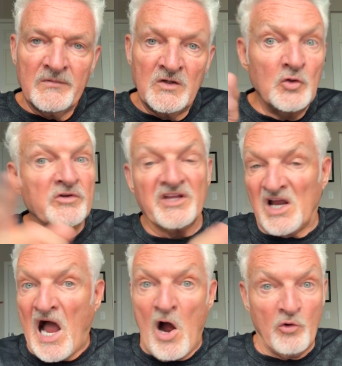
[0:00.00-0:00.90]
used the
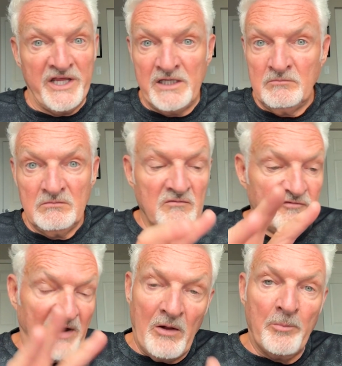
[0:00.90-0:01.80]
county,
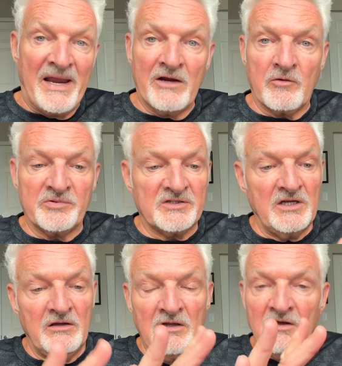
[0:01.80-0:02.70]
filed bankruptcy,